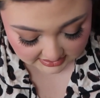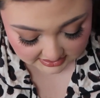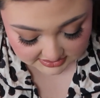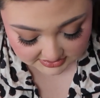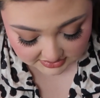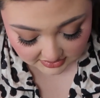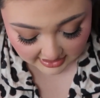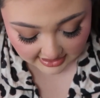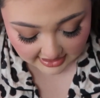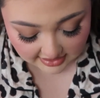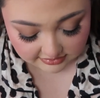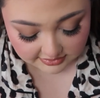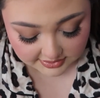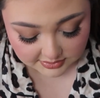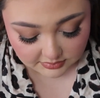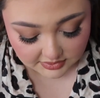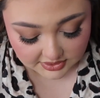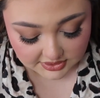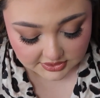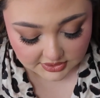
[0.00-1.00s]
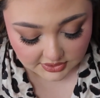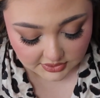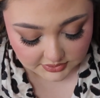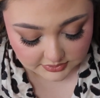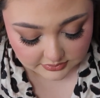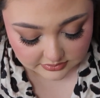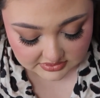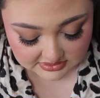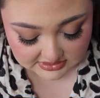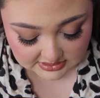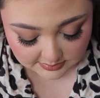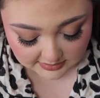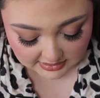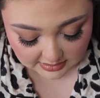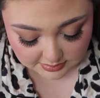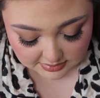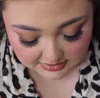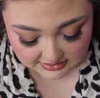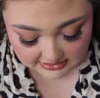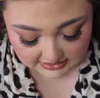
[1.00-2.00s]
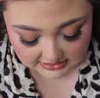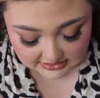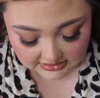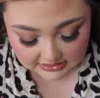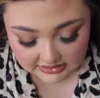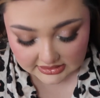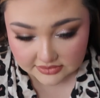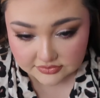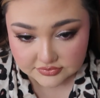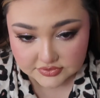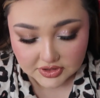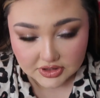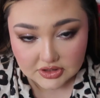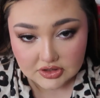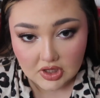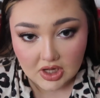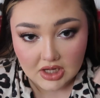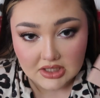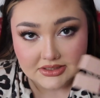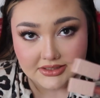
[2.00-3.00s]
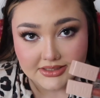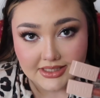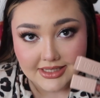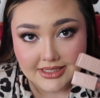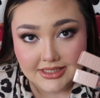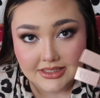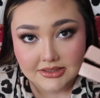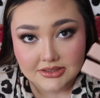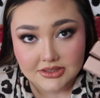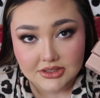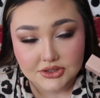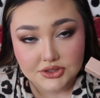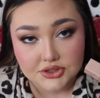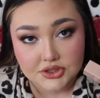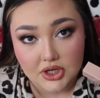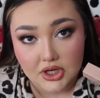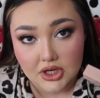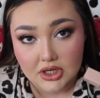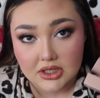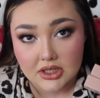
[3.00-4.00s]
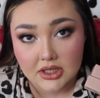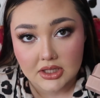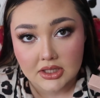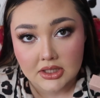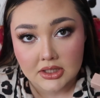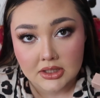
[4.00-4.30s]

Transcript: so everyone knows the Maybelline Lifter glosses took